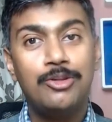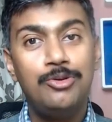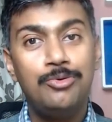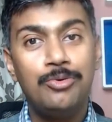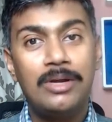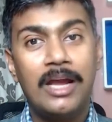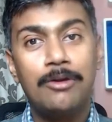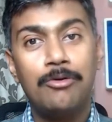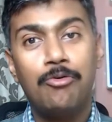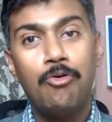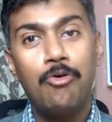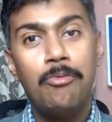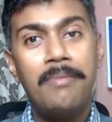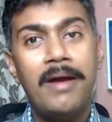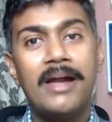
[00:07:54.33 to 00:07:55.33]
you can
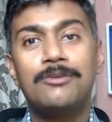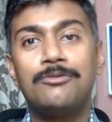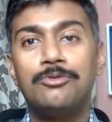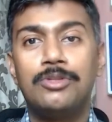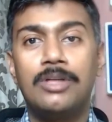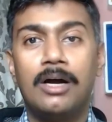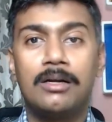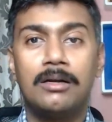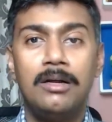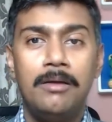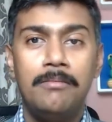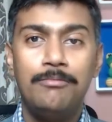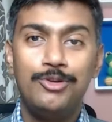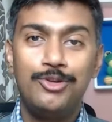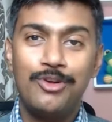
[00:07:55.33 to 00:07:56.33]
go back to the
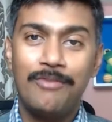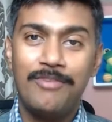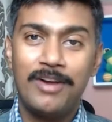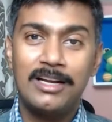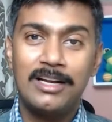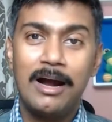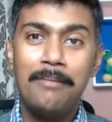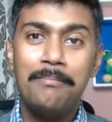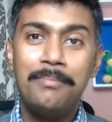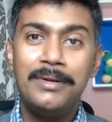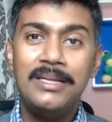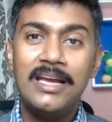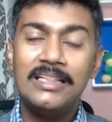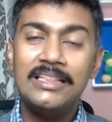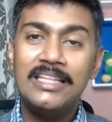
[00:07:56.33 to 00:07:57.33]
mutual fund
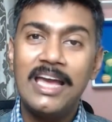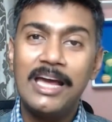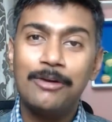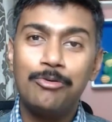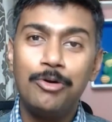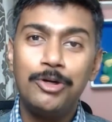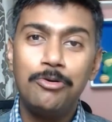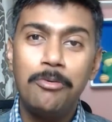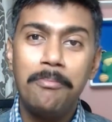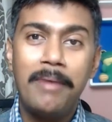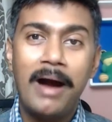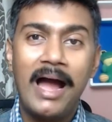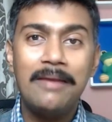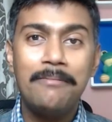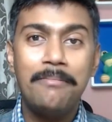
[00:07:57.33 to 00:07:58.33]
company and they are going to
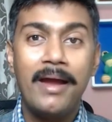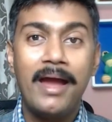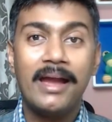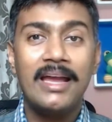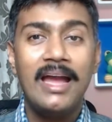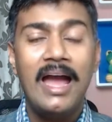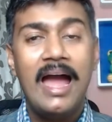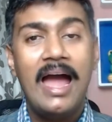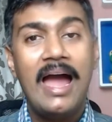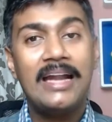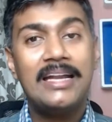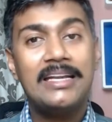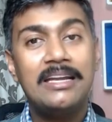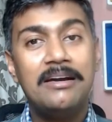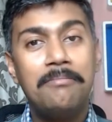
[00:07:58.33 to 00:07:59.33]
buy back
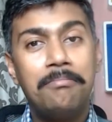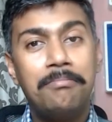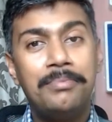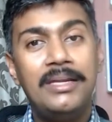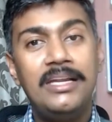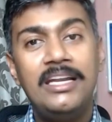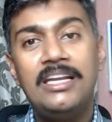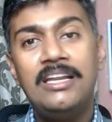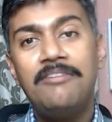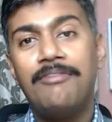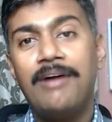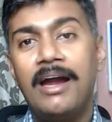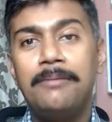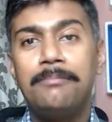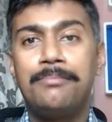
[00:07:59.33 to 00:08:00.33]
at a
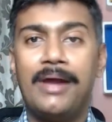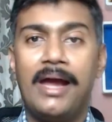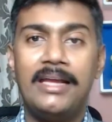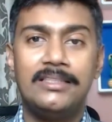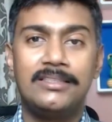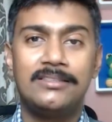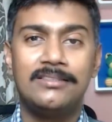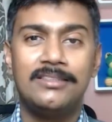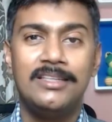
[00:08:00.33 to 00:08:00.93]
predefined price.